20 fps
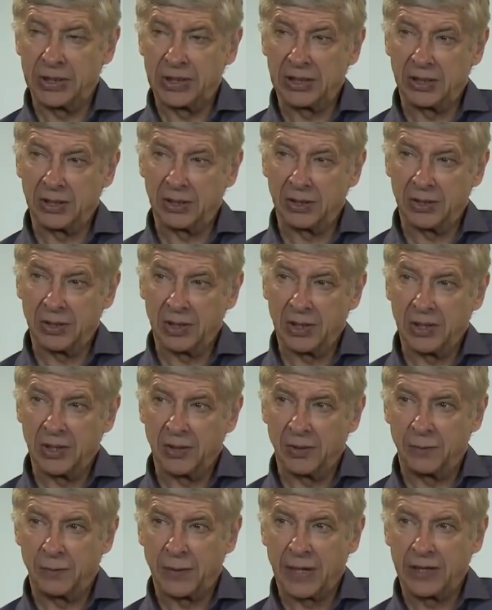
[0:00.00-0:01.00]
being
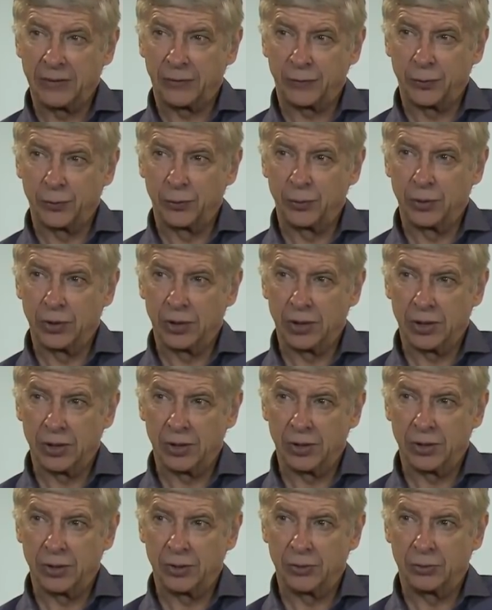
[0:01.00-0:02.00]
faithful
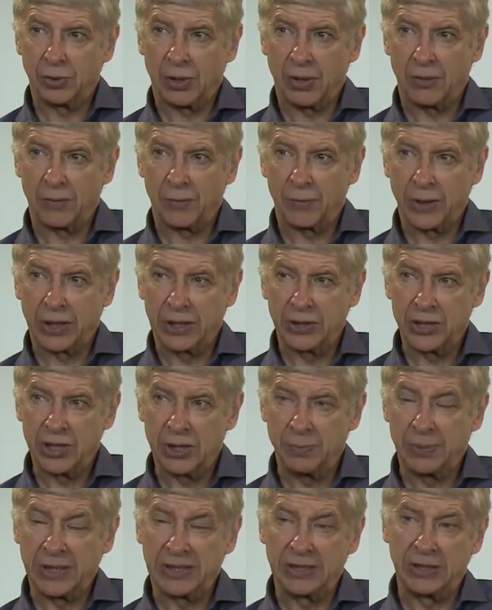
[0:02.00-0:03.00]
to our
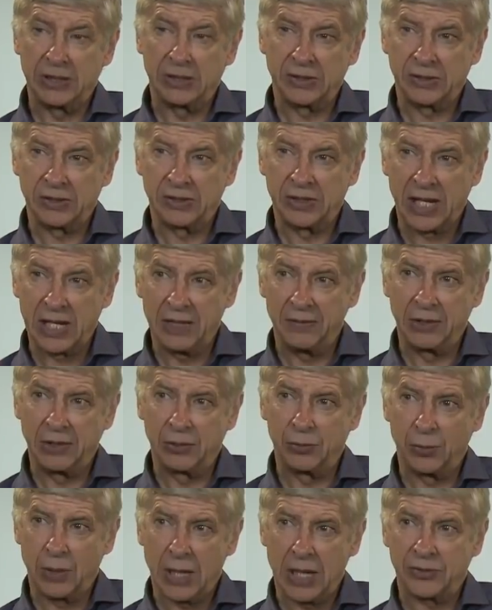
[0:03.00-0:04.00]
friendship. And it's
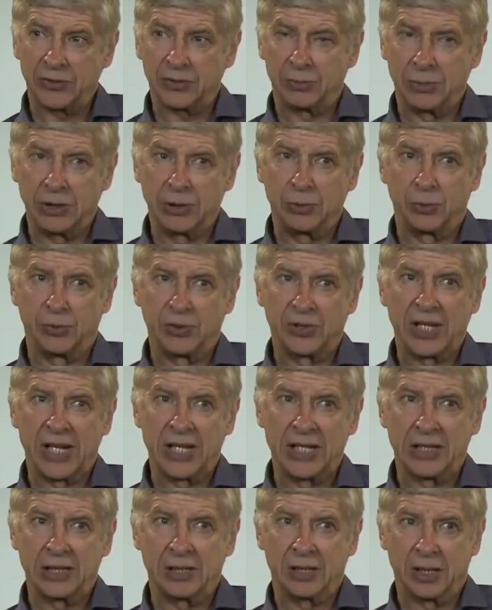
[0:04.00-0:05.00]
David who asked me to
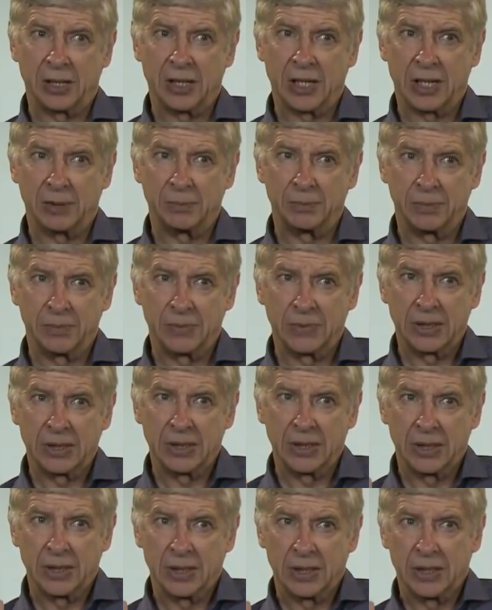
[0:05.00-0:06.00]
stay at the club
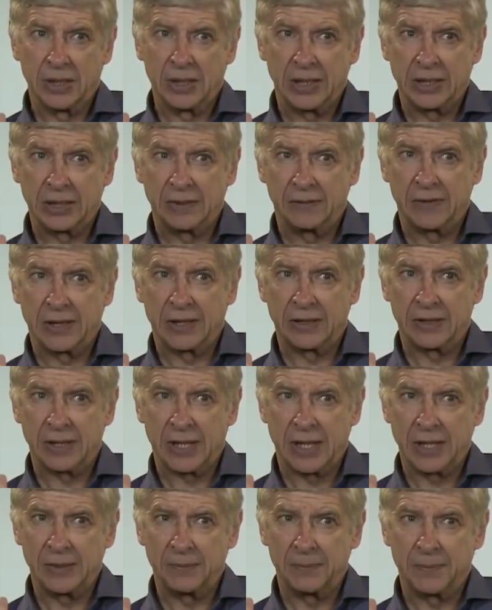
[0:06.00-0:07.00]
at that
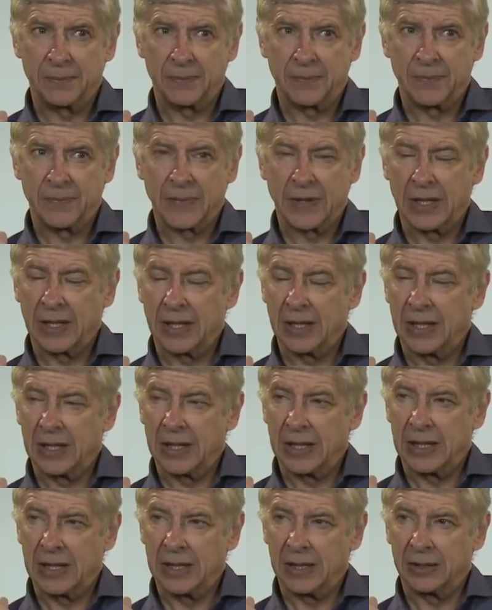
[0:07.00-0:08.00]
time.
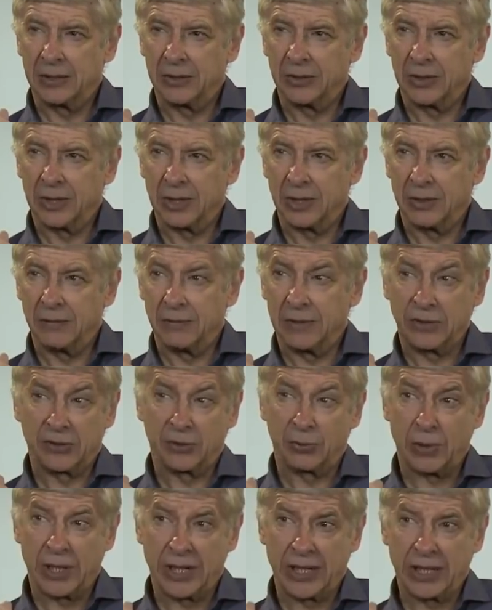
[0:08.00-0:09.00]
And
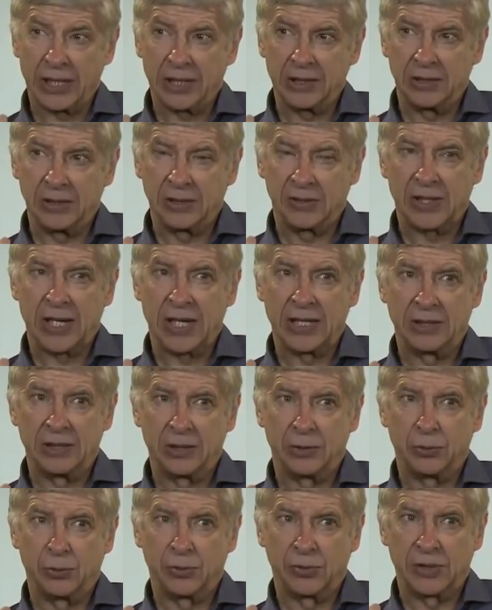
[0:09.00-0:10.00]
that's why I
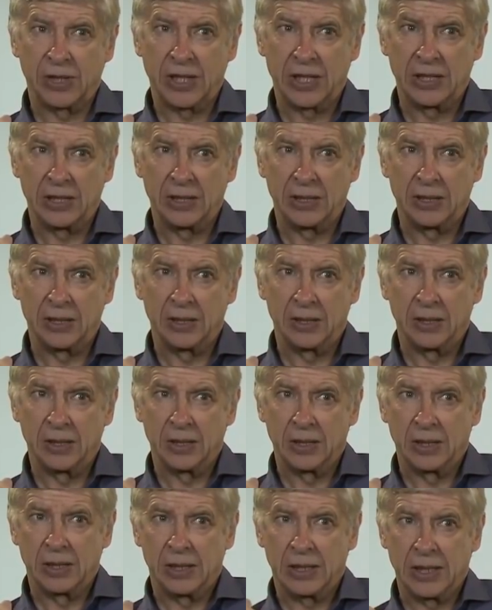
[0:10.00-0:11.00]
decided to stay.
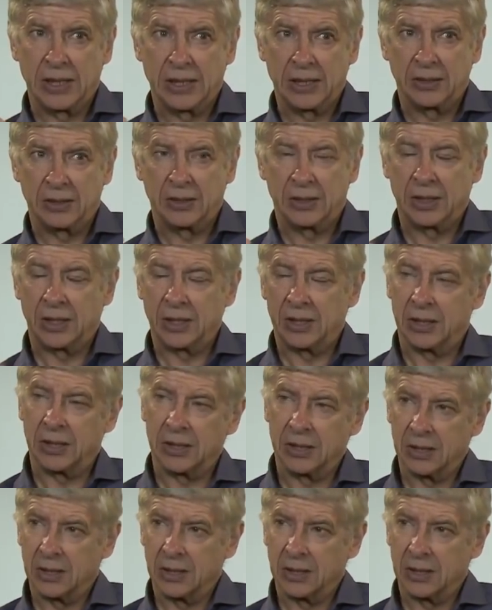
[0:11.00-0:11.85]
And